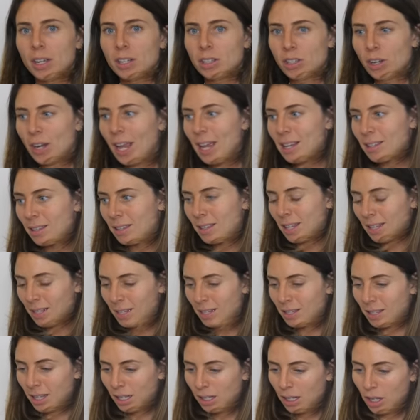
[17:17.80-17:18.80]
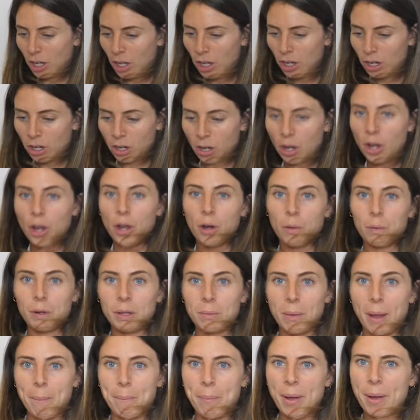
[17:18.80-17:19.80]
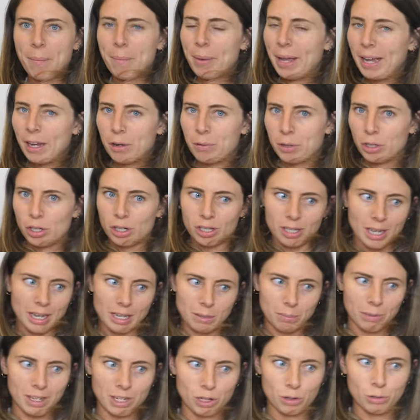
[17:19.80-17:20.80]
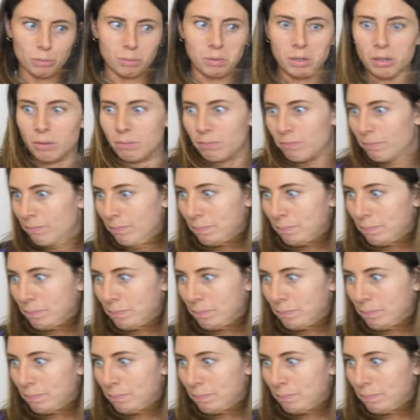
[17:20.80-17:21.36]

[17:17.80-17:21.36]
So yes, this is the look with my bum bag, which just has my normal